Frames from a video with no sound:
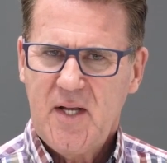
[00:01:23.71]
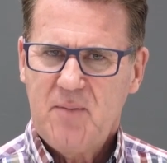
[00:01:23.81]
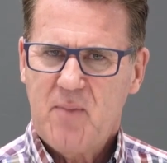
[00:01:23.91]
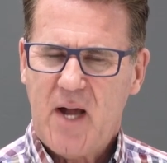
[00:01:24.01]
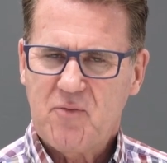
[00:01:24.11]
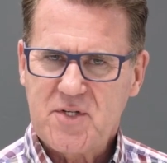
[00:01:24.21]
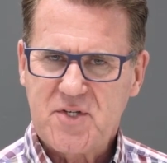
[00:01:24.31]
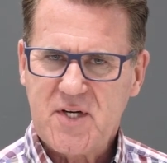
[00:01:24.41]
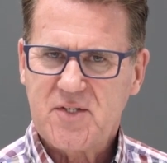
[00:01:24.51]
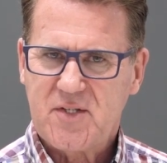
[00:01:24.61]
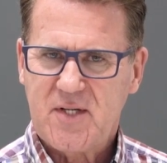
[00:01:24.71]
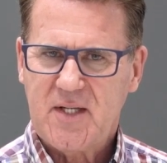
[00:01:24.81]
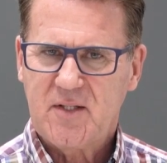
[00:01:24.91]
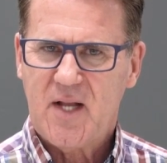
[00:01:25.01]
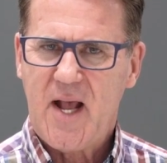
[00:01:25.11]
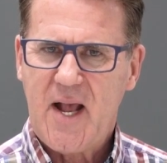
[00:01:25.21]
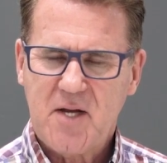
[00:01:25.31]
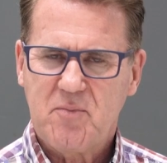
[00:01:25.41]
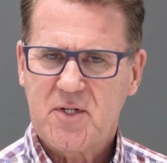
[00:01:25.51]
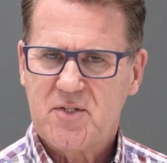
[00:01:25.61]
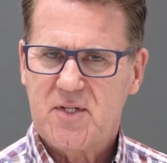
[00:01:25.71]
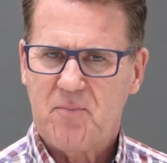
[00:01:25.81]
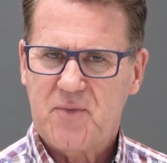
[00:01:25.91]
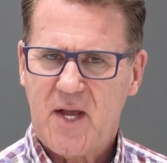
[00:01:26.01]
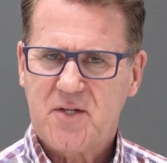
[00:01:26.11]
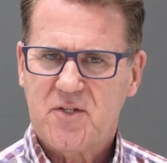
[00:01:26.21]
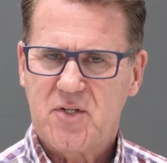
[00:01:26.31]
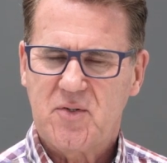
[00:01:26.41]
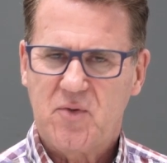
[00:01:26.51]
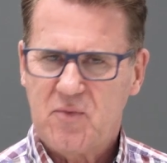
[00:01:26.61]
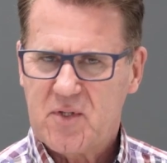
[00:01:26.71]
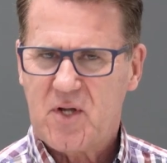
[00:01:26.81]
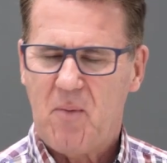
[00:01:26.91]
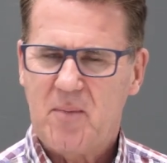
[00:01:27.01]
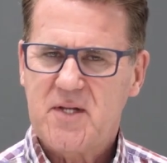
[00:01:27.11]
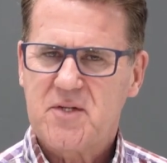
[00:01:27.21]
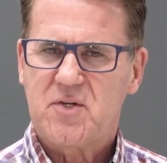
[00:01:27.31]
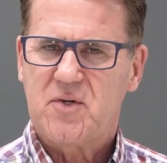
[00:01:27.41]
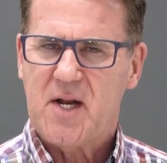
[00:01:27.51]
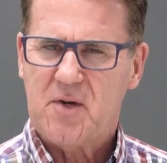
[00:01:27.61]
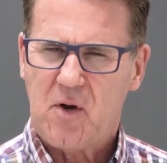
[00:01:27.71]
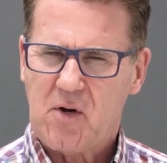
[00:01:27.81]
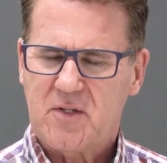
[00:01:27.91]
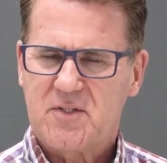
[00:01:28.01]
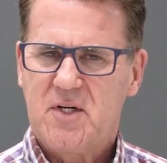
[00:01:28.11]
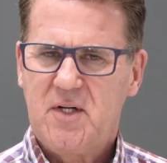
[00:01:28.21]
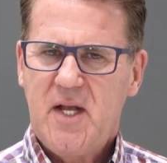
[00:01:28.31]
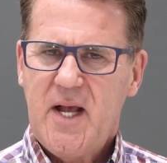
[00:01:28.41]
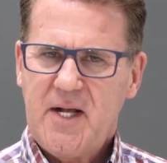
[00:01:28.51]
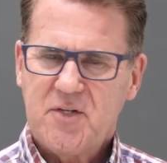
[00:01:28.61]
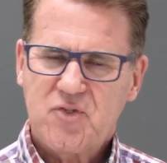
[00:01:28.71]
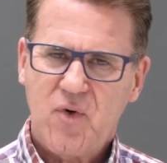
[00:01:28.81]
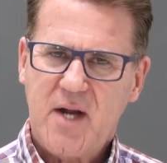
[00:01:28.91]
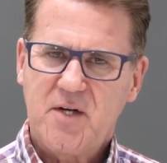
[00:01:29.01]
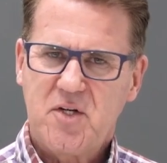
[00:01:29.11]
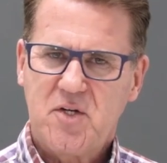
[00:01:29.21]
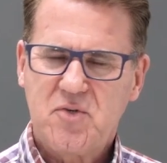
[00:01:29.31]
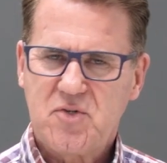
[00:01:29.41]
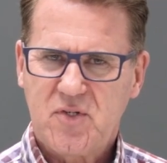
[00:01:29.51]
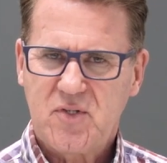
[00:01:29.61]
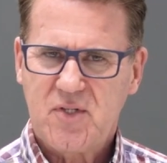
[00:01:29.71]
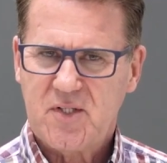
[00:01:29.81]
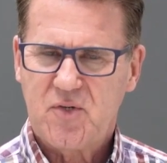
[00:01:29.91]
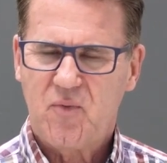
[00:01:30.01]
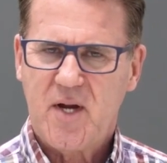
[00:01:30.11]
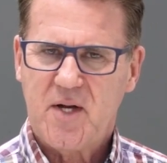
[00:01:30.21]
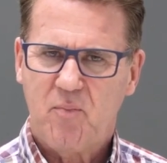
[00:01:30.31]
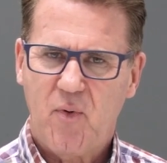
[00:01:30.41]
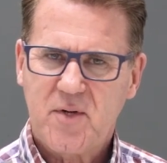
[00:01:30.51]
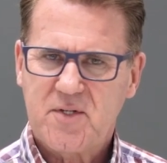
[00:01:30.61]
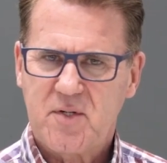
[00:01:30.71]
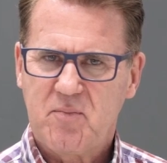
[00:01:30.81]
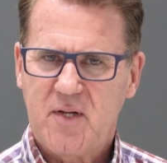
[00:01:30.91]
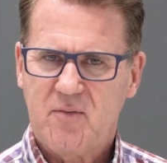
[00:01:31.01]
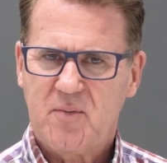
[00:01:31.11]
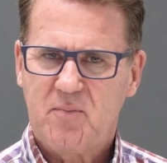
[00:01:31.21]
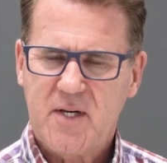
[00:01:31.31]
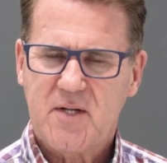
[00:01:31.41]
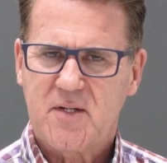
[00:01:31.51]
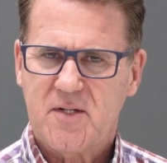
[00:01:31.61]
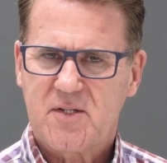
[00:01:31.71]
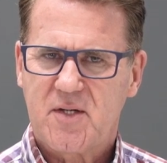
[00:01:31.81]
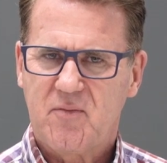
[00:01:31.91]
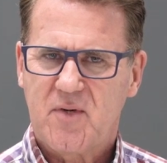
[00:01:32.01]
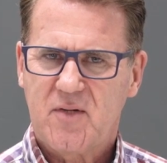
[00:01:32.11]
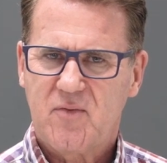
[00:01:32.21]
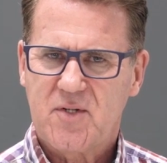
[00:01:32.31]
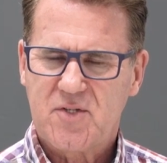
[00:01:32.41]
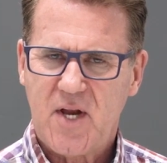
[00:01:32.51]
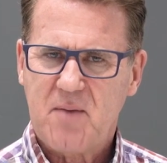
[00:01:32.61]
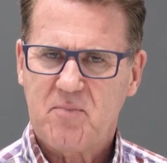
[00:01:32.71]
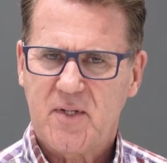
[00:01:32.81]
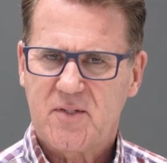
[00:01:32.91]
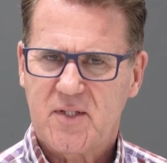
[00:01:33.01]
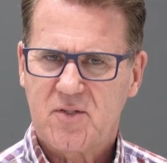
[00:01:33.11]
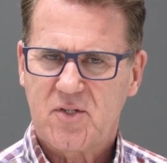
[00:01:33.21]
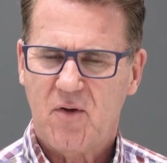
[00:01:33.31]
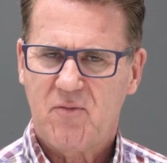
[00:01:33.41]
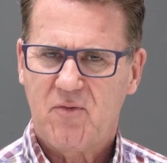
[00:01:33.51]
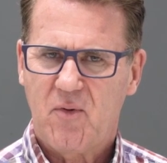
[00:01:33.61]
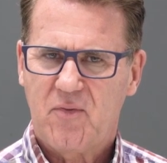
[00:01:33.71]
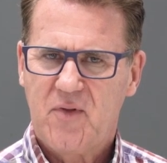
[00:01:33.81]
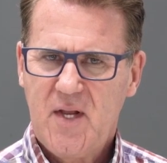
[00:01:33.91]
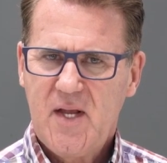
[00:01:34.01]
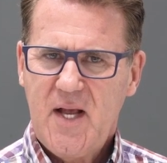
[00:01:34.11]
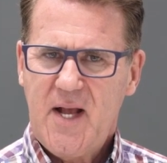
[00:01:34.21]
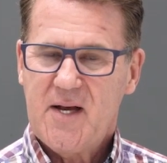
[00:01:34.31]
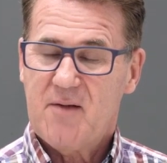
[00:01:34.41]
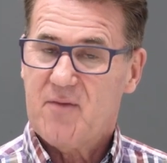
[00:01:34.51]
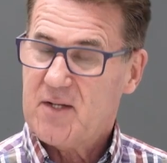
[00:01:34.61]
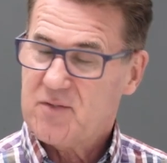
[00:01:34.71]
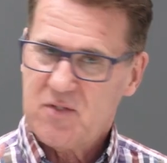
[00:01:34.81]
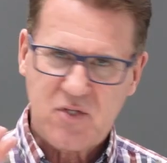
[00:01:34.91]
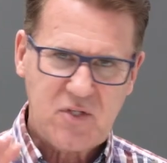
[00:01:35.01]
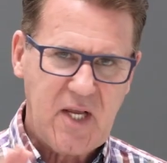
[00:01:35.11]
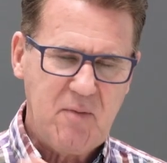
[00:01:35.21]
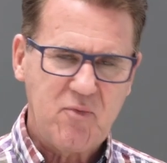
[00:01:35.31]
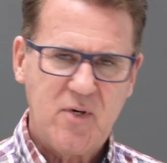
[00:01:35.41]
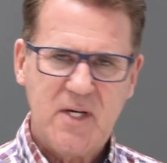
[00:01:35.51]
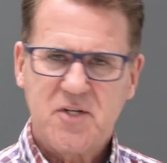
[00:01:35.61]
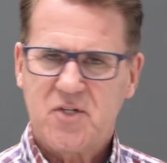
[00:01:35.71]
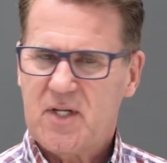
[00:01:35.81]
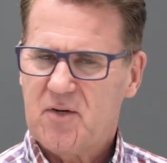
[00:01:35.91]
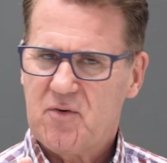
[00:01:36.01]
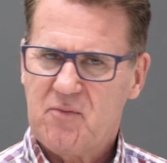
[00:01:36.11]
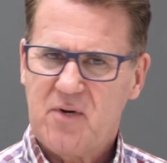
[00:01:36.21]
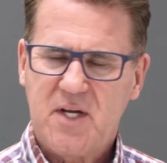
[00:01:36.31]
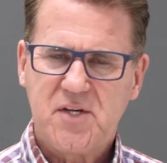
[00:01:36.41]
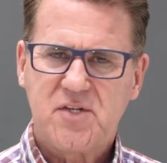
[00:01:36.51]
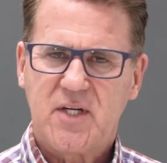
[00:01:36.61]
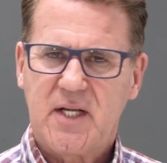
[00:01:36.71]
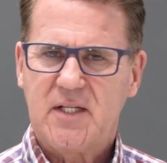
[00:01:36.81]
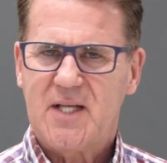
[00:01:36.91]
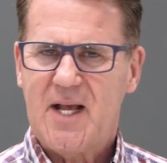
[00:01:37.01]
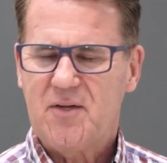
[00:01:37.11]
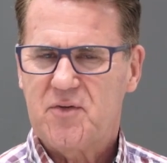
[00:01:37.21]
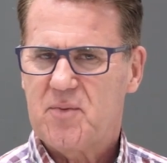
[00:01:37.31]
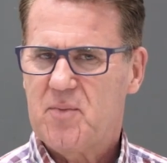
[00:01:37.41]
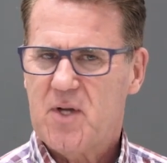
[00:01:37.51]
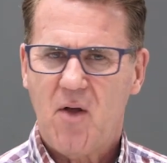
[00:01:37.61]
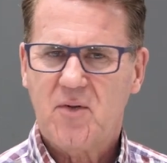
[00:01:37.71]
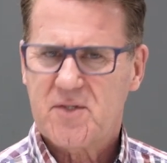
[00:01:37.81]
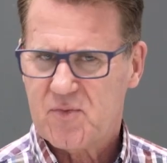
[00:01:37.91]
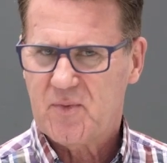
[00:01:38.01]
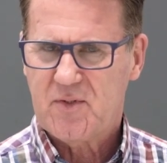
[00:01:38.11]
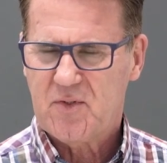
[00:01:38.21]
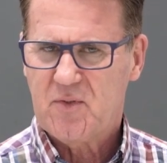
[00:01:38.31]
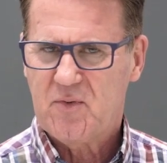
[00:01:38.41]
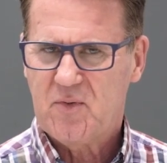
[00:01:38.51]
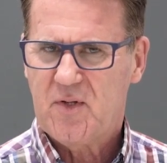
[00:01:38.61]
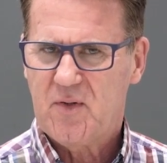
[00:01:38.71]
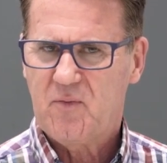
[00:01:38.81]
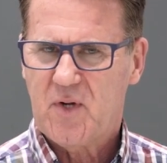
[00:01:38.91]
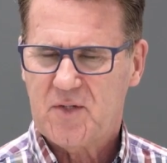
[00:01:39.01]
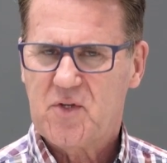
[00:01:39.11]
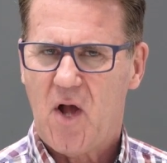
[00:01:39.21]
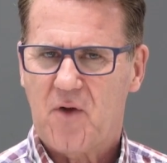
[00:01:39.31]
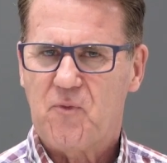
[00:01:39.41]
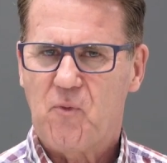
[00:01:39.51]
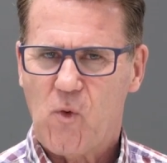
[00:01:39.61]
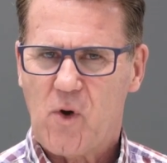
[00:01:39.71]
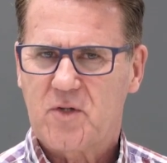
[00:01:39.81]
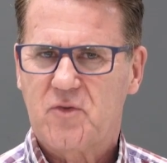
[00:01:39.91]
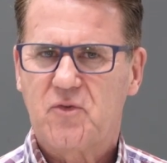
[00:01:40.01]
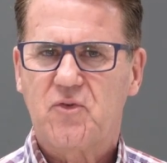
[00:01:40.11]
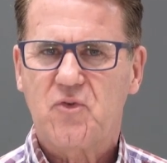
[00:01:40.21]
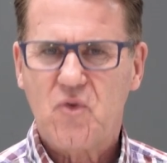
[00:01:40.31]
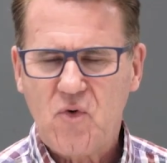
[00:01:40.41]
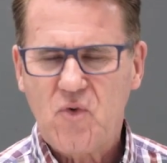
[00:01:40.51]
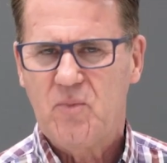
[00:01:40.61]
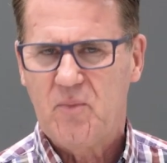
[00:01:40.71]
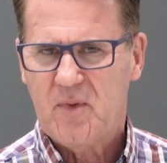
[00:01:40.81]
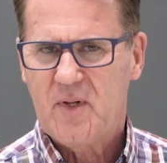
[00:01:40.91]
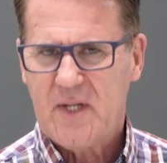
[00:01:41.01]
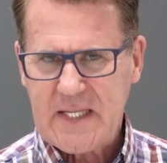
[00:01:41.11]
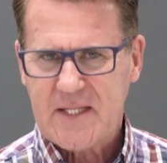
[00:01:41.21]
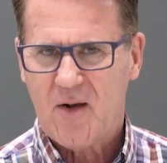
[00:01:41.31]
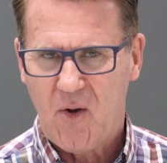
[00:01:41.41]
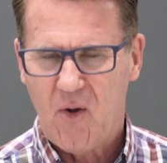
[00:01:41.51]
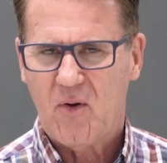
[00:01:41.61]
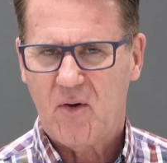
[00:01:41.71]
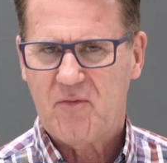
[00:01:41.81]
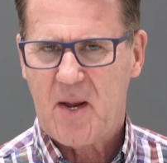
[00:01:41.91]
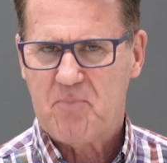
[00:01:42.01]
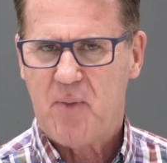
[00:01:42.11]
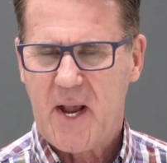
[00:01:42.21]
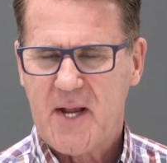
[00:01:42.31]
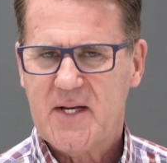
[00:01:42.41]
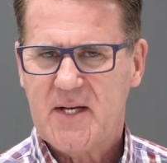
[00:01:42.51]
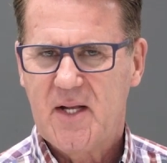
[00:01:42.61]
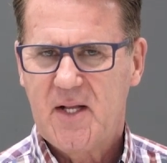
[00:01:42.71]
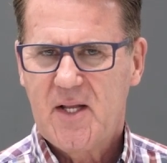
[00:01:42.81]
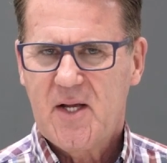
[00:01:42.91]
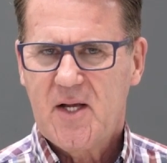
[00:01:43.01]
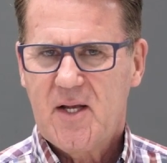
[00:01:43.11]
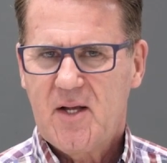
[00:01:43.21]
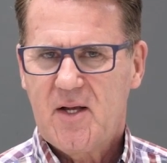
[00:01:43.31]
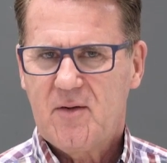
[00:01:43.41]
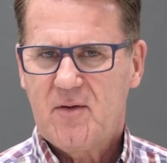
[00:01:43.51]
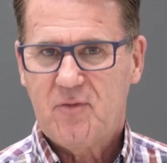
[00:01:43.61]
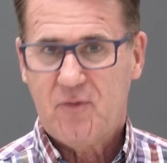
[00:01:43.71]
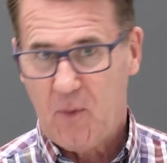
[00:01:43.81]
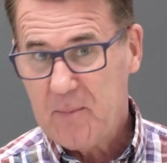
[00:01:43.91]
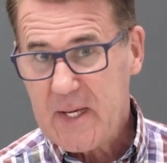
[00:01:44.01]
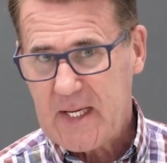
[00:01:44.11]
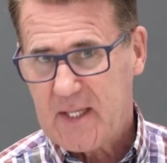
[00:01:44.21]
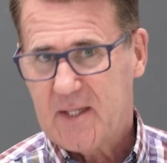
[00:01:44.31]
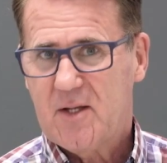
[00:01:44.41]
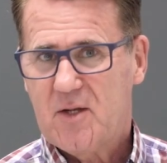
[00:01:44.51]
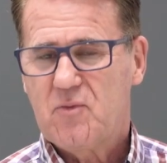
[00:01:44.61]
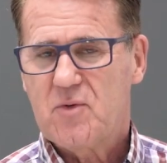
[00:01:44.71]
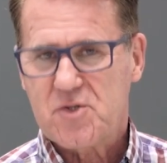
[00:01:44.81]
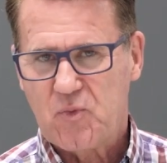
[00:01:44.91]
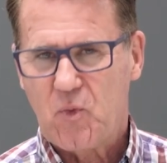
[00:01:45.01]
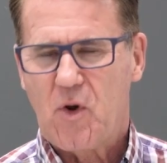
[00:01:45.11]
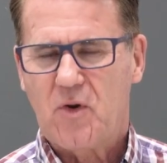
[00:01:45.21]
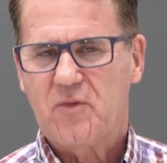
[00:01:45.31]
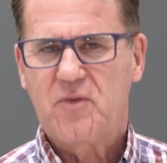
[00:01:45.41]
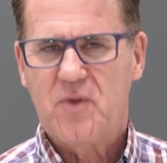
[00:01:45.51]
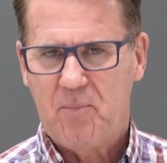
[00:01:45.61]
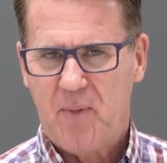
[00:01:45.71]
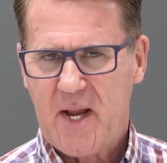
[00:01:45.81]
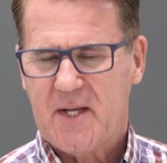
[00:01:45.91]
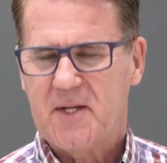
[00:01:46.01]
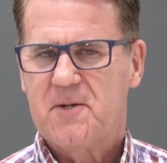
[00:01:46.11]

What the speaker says: by resisting the enemy's temptation, who would come into that hurt and try to use it as a way to poison me with bitterness and with resentment and so forth. And I've had to just keep releasing it. And to be honest with you, what God worked through all of that pain for me was worth the pain,